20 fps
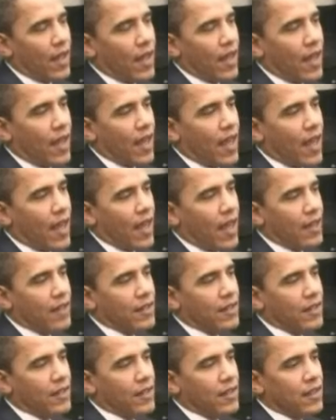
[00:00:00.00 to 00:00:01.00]

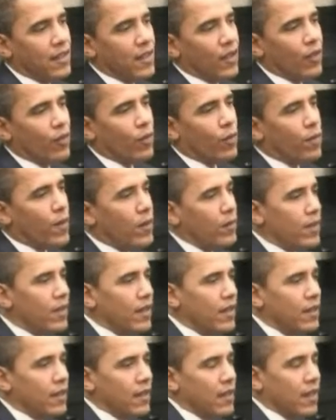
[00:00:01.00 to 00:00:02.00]
And the
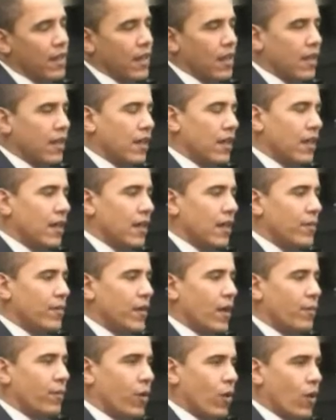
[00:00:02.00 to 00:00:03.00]
Republican
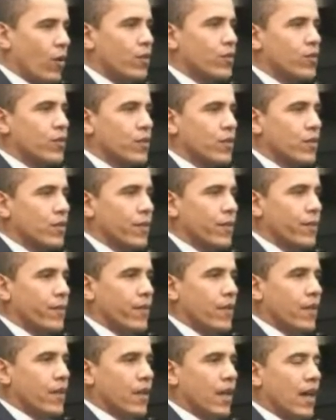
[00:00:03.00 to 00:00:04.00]
approach,
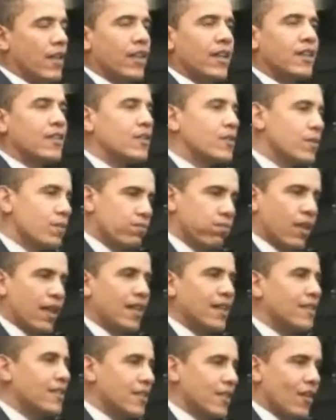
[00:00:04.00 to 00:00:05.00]
I think, has
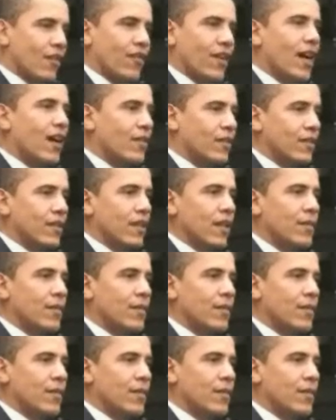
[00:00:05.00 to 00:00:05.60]
played itself out.